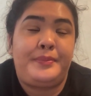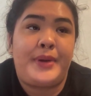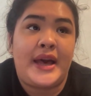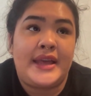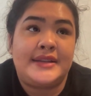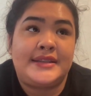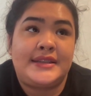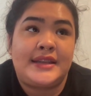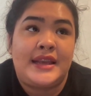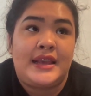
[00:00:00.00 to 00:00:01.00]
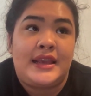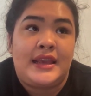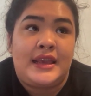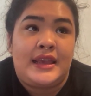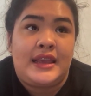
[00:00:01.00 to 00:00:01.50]
But
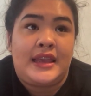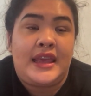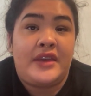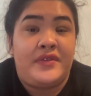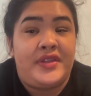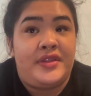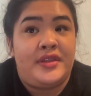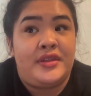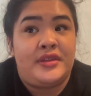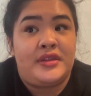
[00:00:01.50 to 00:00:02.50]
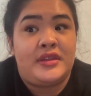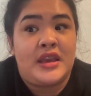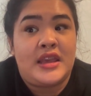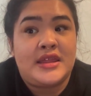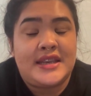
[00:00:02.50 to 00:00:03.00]
if
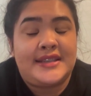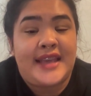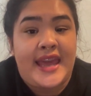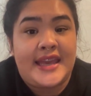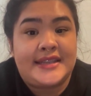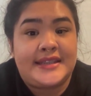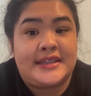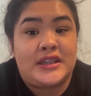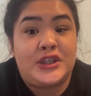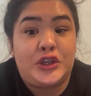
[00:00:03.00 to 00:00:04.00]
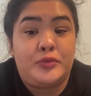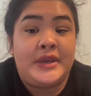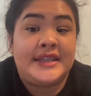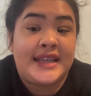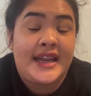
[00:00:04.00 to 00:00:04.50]
in this case the
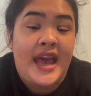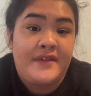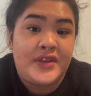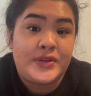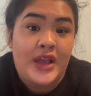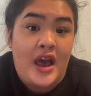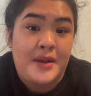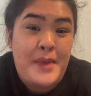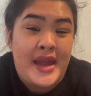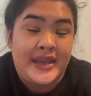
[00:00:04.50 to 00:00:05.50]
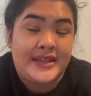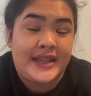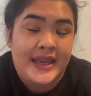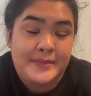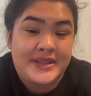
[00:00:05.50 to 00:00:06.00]
tubing did have those automatic
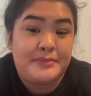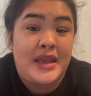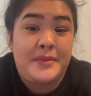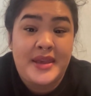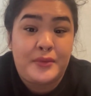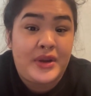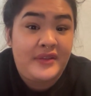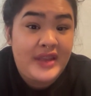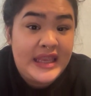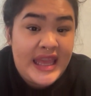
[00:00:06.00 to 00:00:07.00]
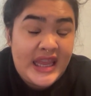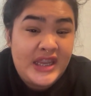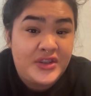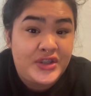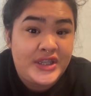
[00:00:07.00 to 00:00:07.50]
clamps, maybe it would have
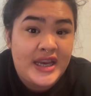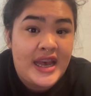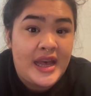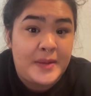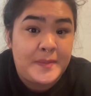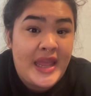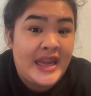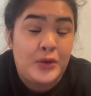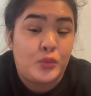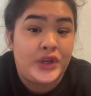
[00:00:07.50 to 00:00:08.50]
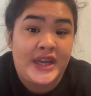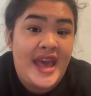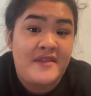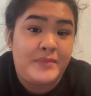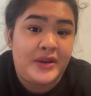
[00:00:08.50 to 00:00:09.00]
engaged and it wouldn't
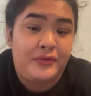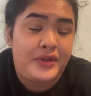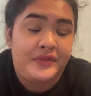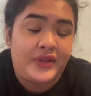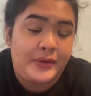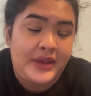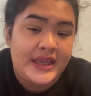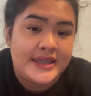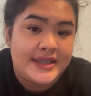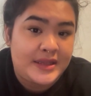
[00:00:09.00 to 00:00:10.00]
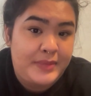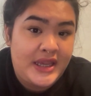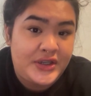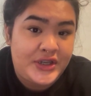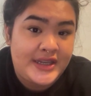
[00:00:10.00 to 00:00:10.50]
have been free flowing into the
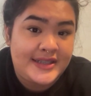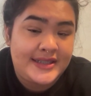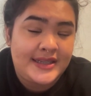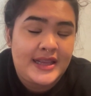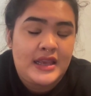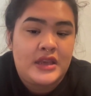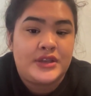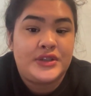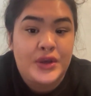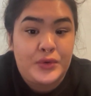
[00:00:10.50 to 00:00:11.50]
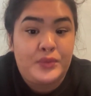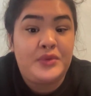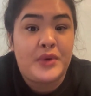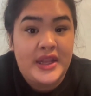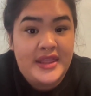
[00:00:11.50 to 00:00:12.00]
patient. So we
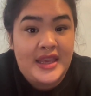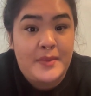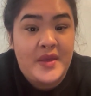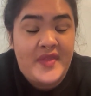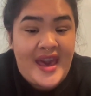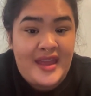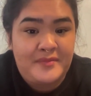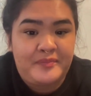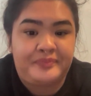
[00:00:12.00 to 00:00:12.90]
want to think about that.